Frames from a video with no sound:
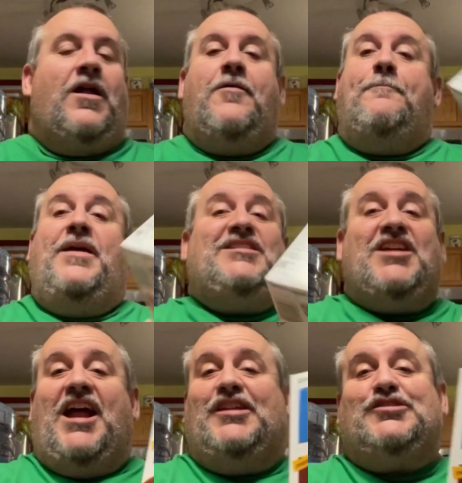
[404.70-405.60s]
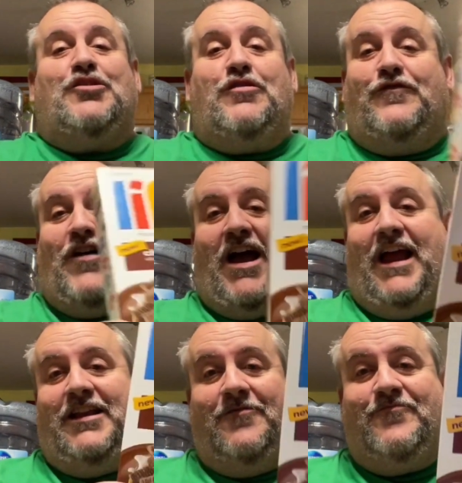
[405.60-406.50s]
Big Daddy
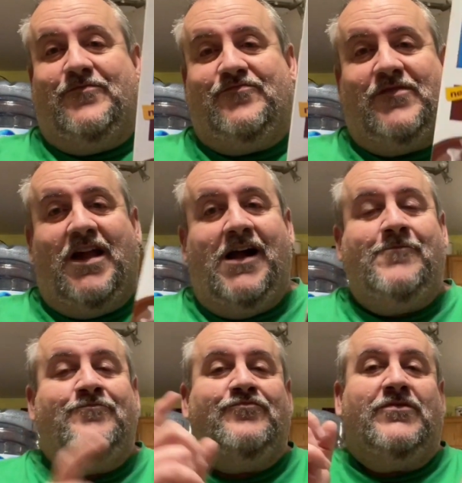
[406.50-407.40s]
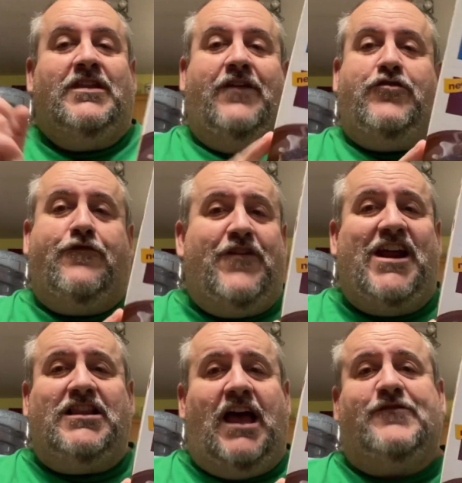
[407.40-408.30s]
certified. If you're a fan
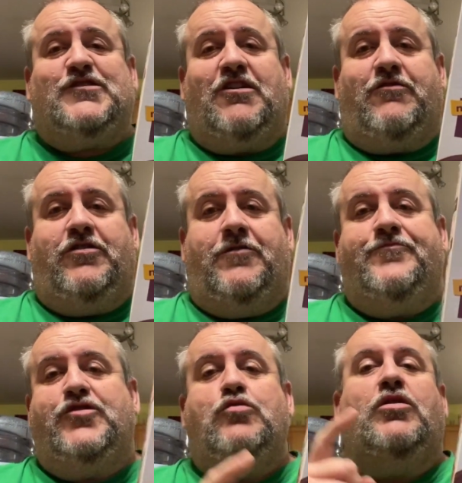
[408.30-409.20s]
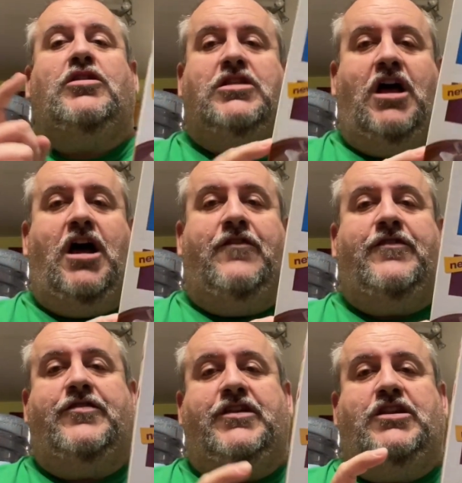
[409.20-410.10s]
of Life cereal, you will love
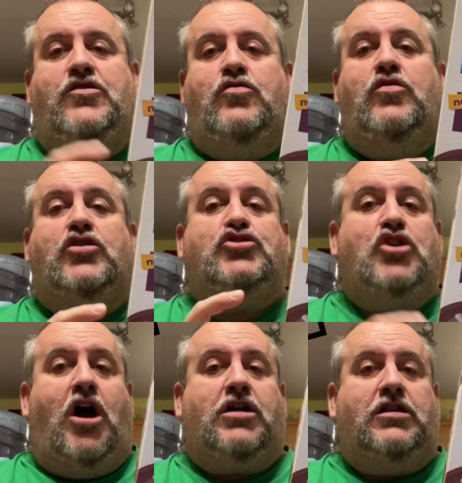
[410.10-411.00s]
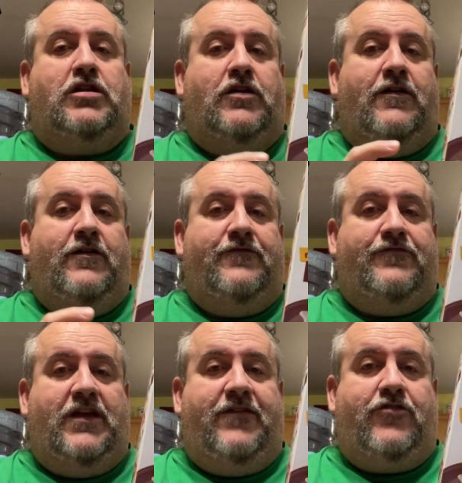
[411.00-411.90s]
the new chocolate
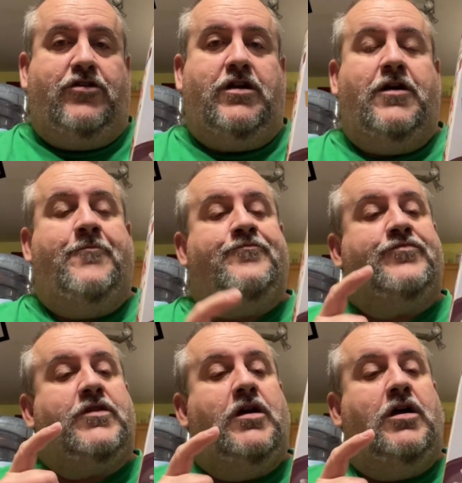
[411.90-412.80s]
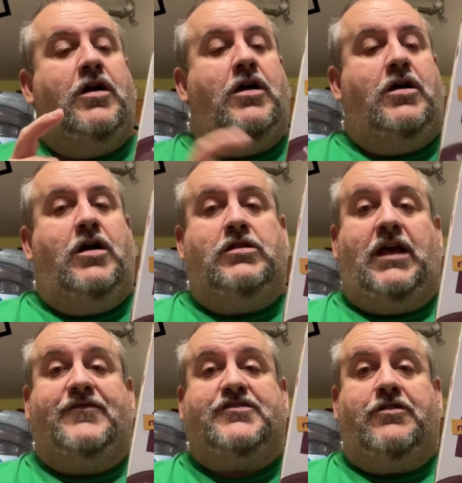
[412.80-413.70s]
flavored
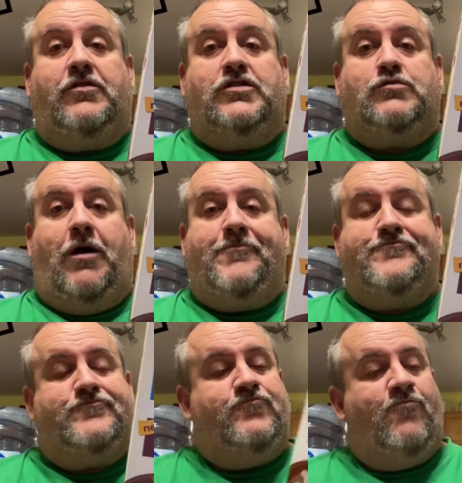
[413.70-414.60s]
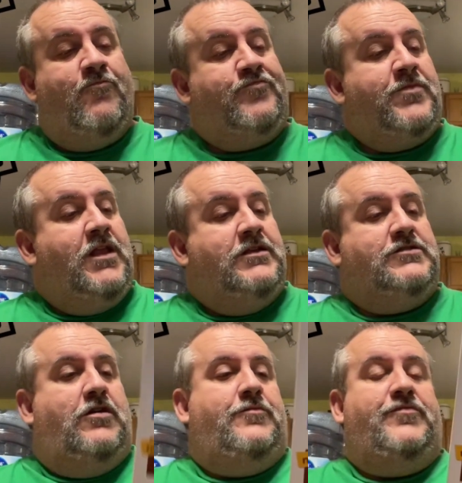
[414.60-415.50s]
Life cereal as well.
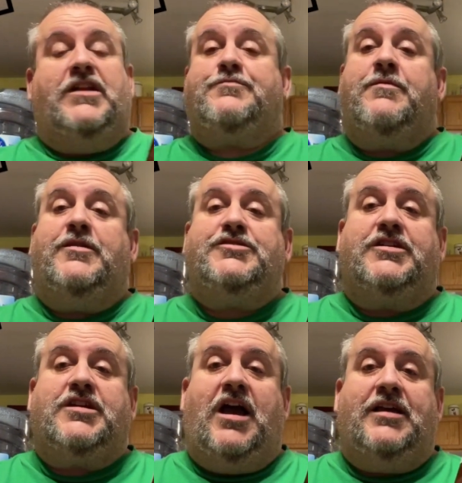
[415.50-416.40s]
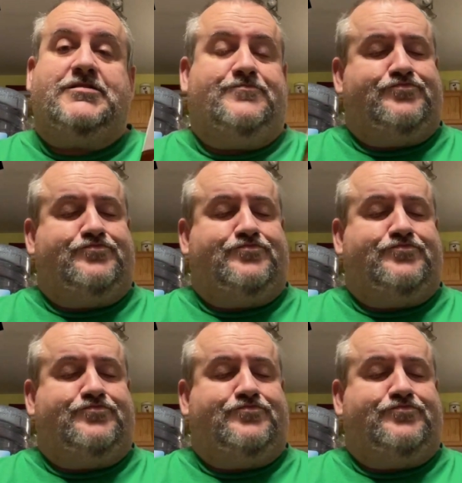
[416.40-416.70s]
So that's pretty much it, guys.